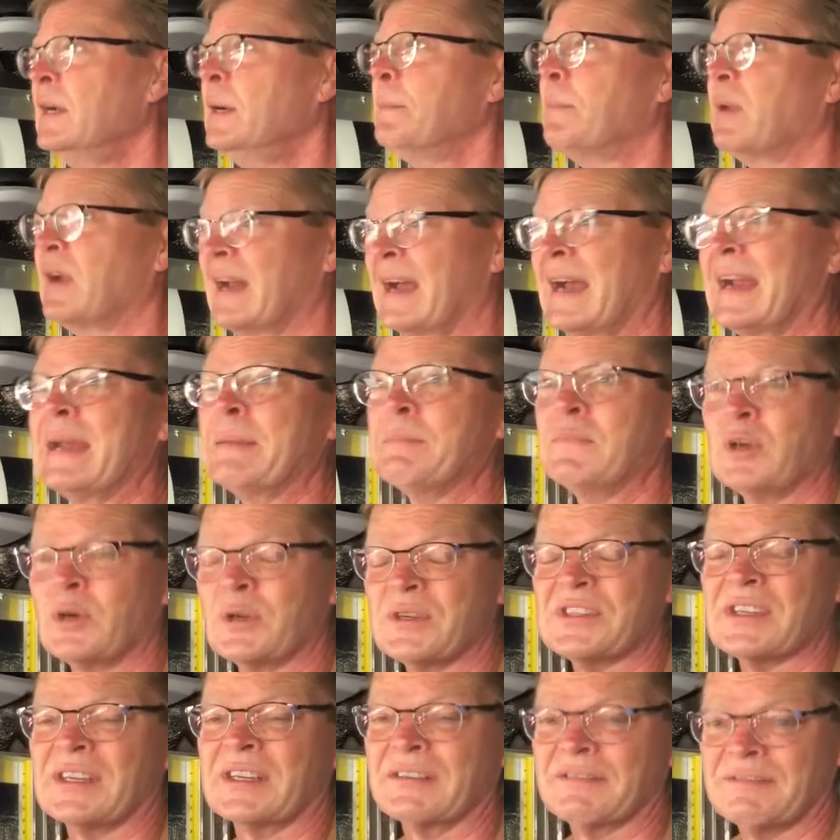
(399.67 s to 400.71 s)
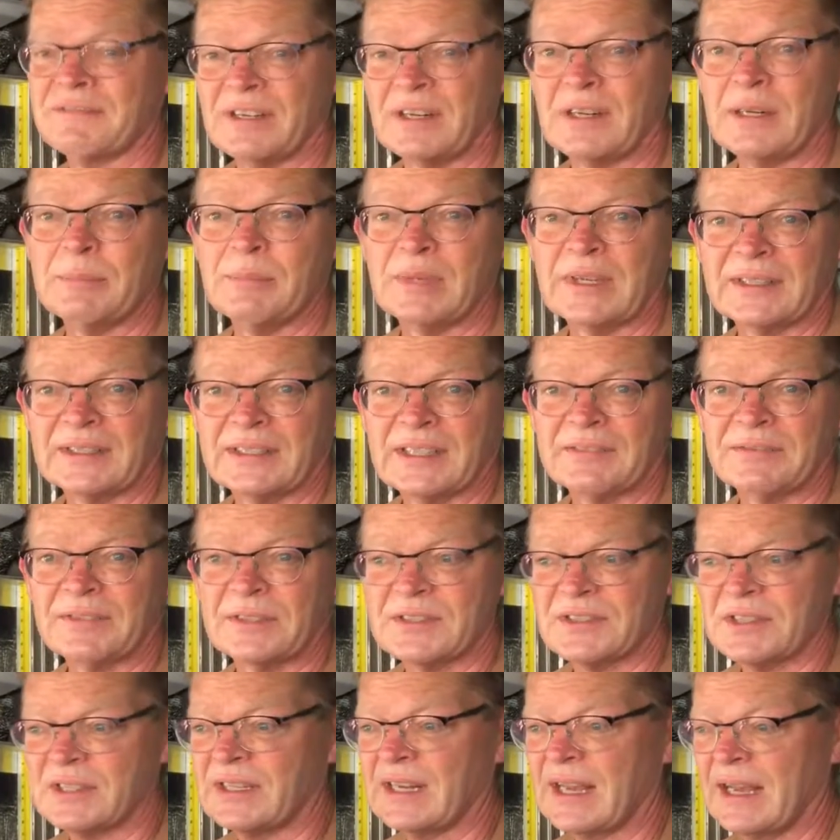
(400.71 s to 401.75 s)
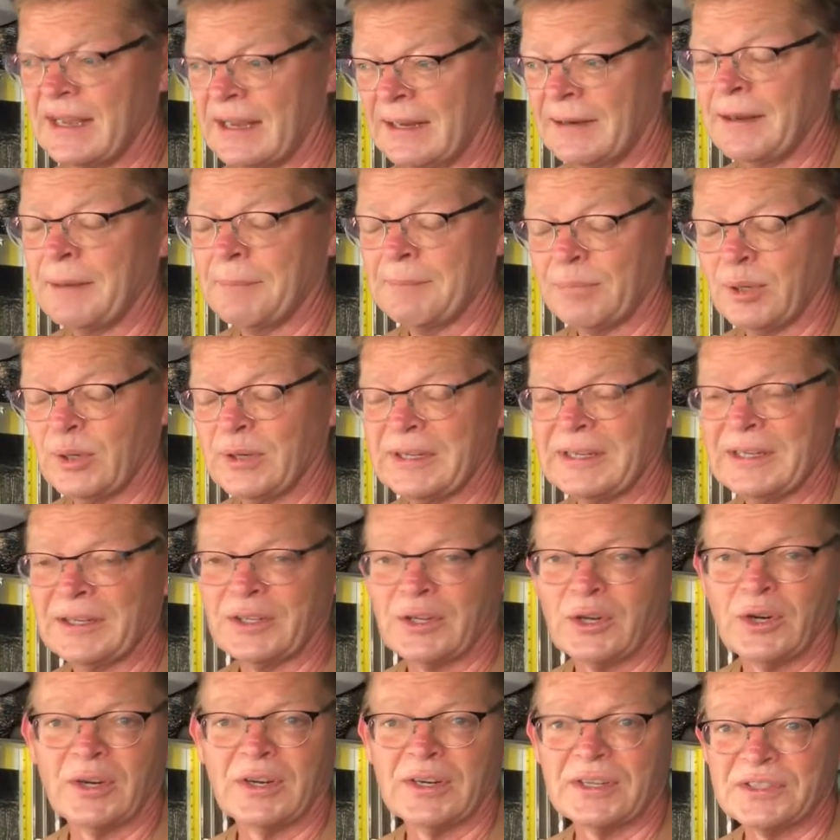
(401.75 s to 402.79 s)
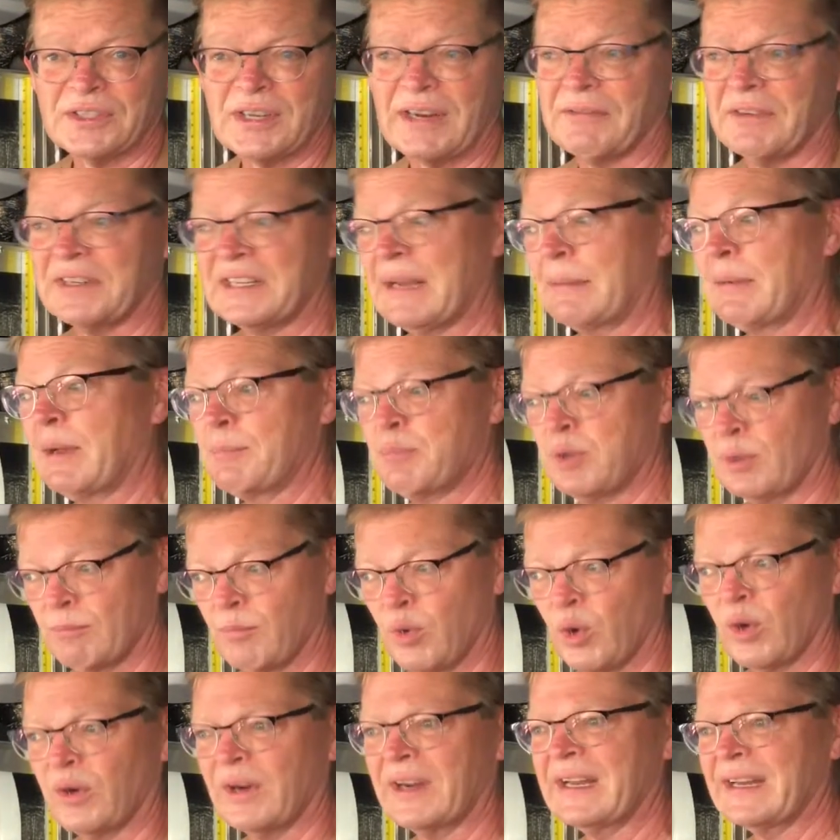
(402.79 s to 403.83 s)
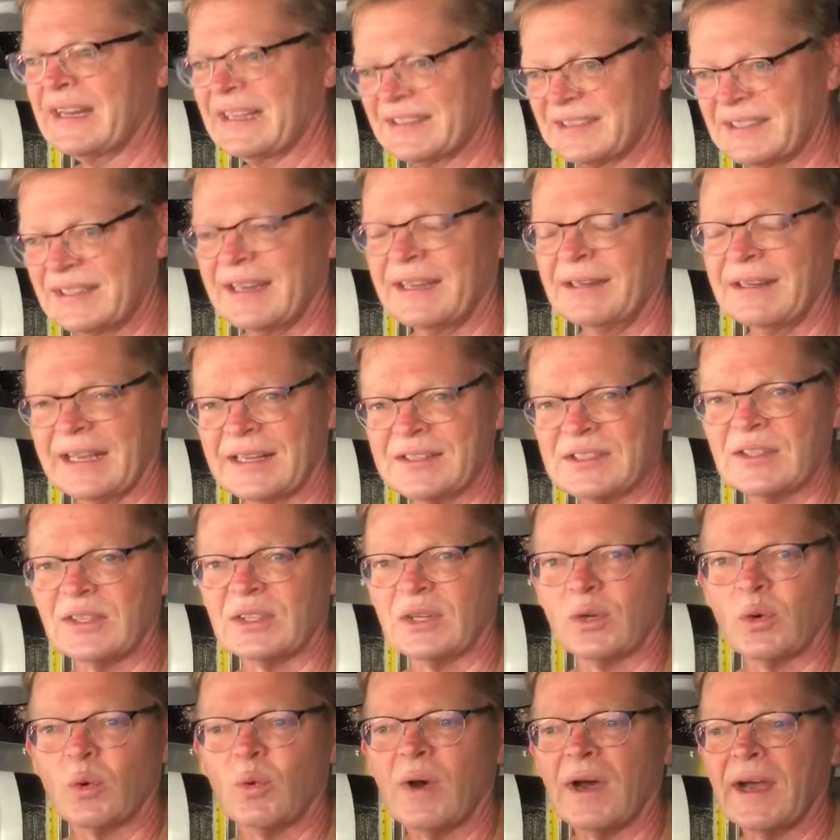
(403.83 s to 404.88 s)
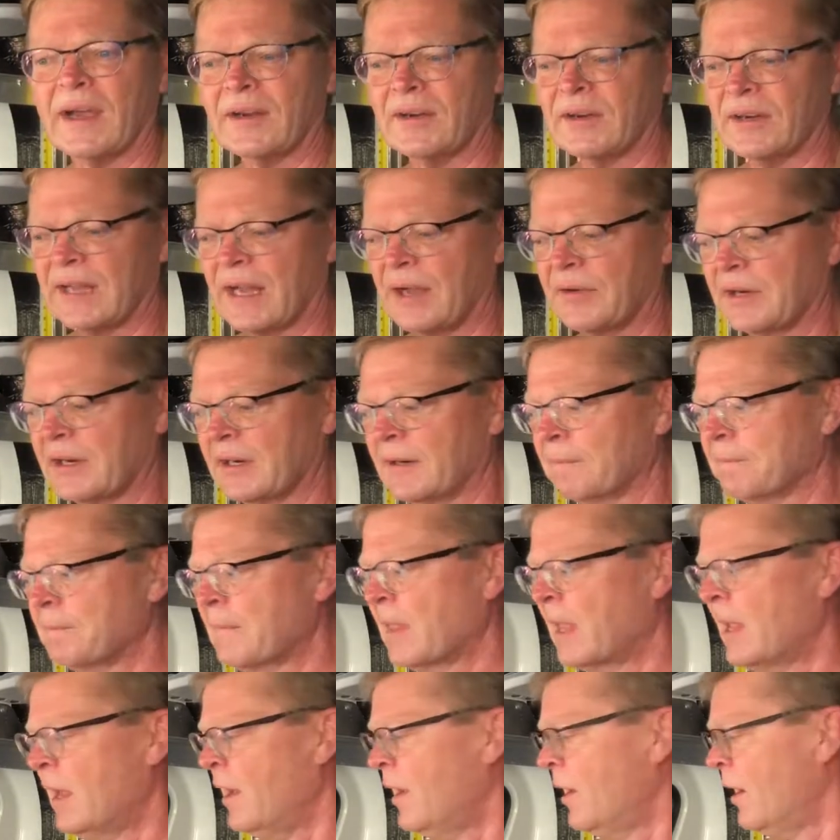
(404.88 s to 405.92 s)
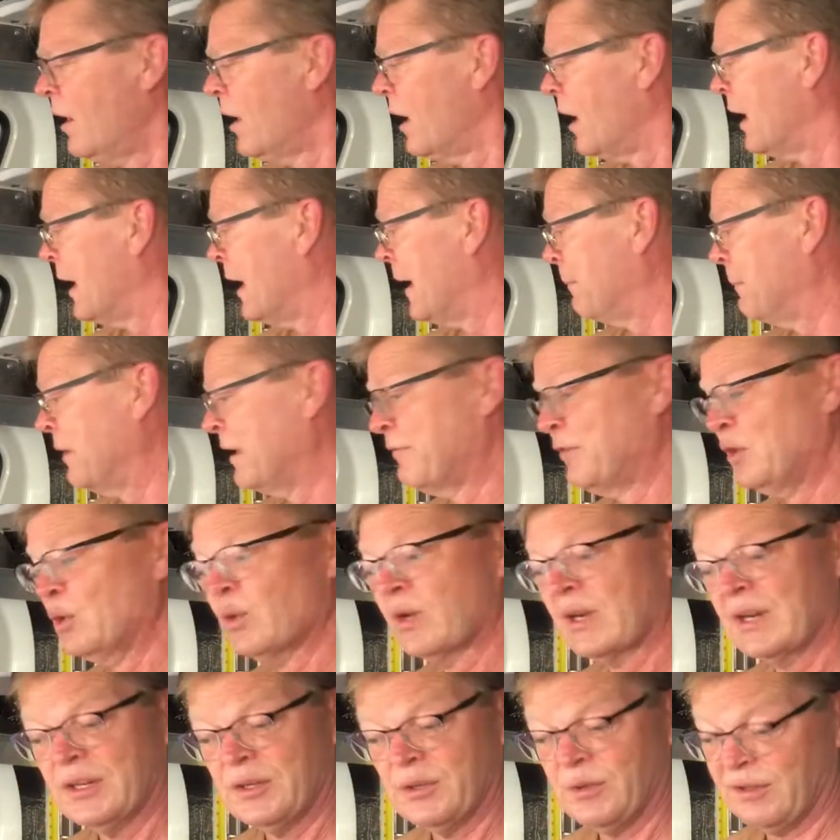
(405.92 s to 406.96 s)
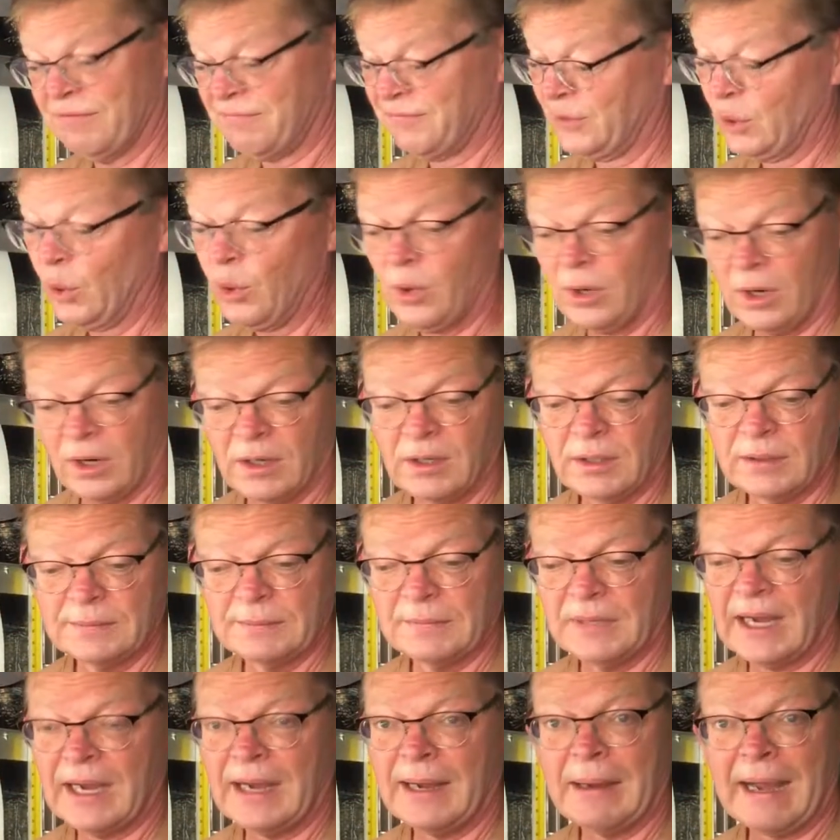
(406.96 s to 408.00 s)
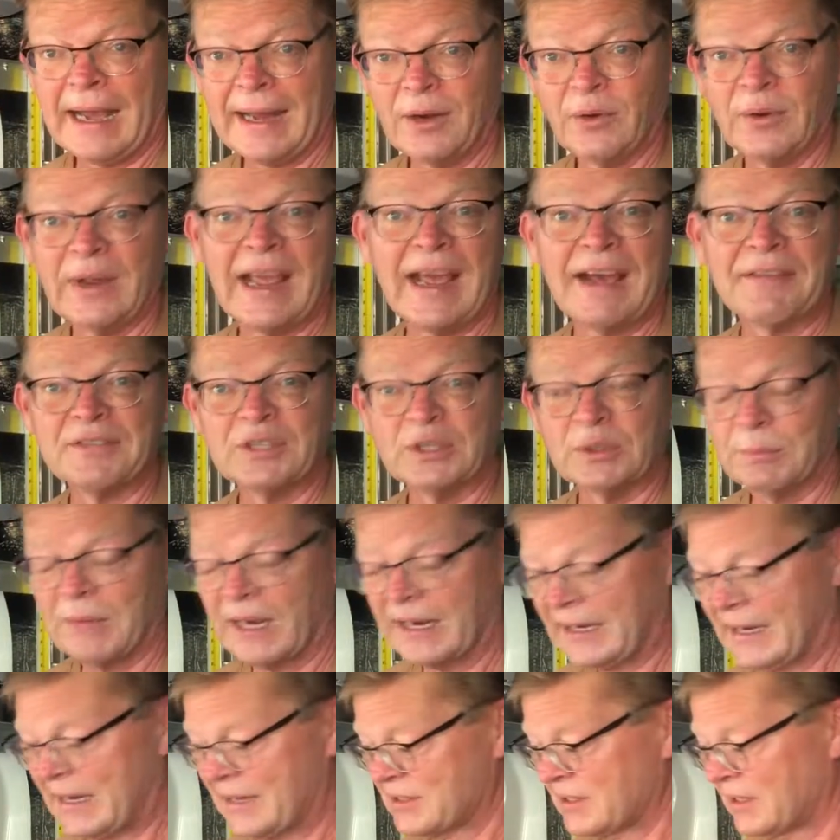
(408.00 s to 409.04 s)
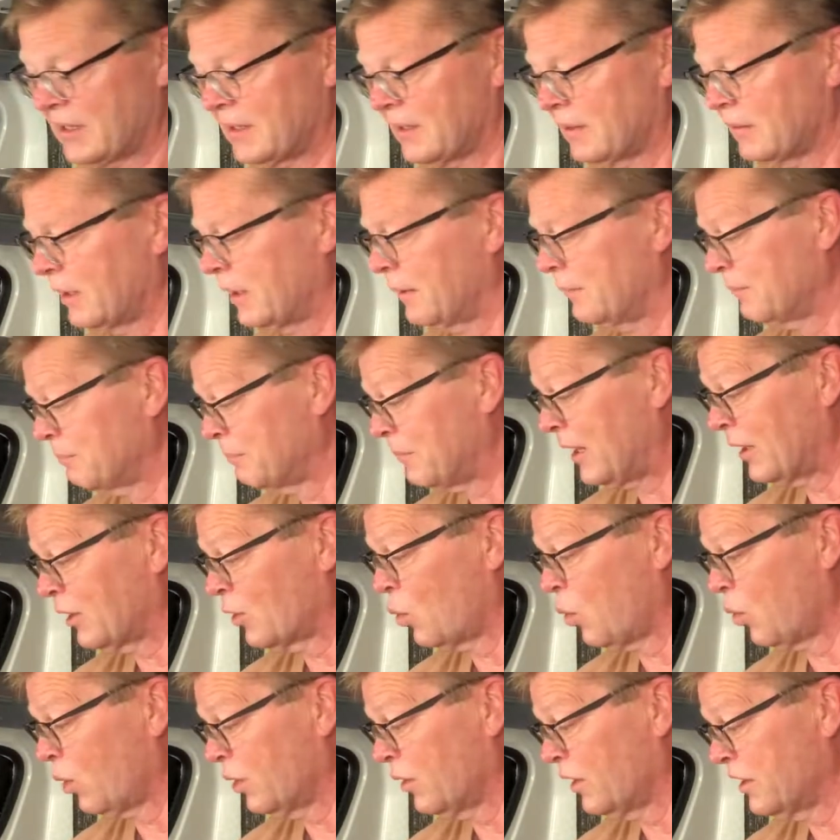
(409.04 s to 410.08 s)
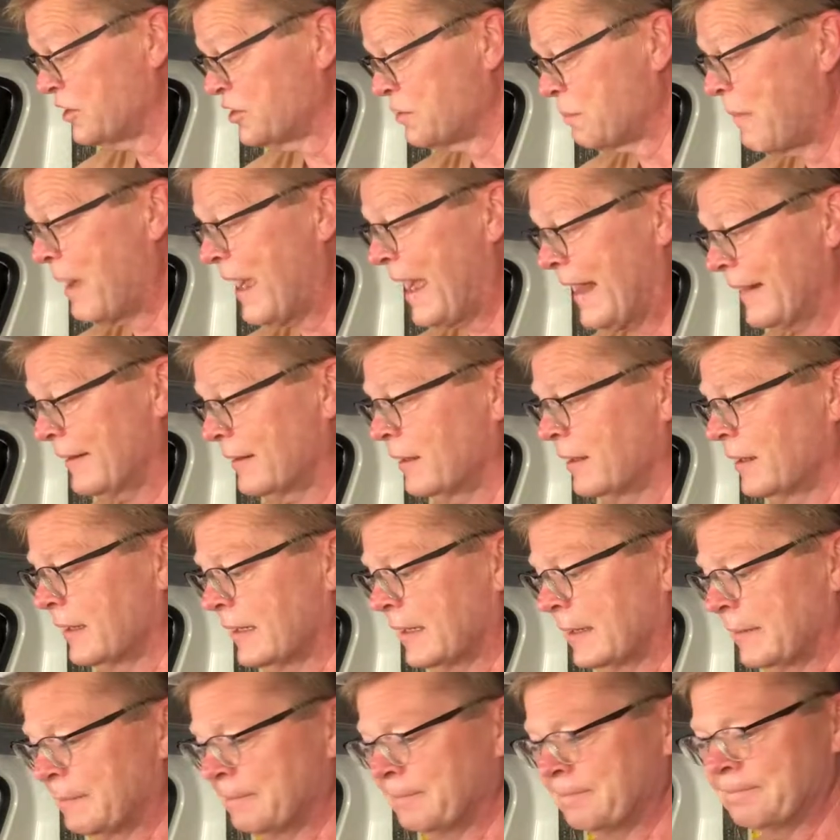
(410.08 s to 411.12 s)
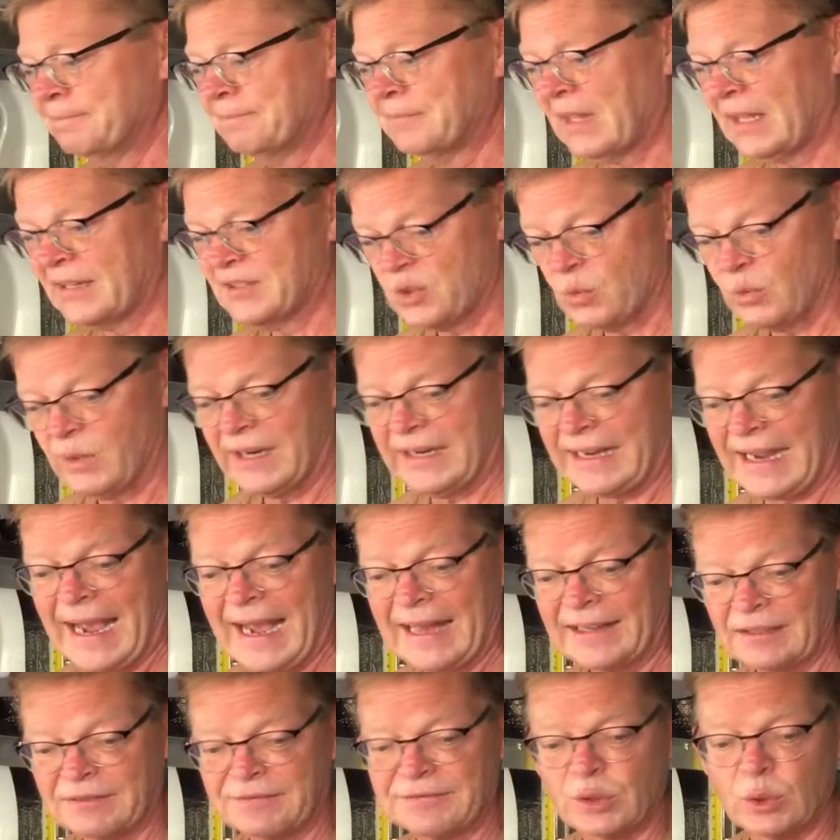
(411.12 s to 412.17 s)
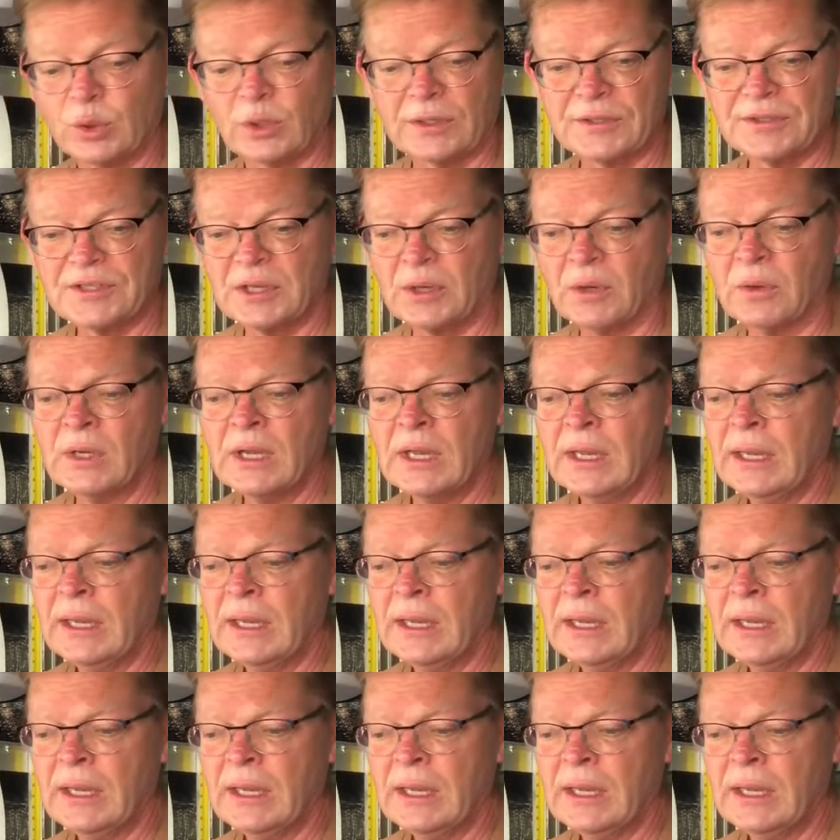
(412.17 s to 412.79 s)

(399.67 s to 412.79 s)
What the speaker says: but I am noticing a very big difference, and I'm pretty encouraged. Every time I put more in, it gets a little quieter down here. If you were going to do the floor, I don't have to. Mine has about a 1/4 inch mat that's already on the floor, so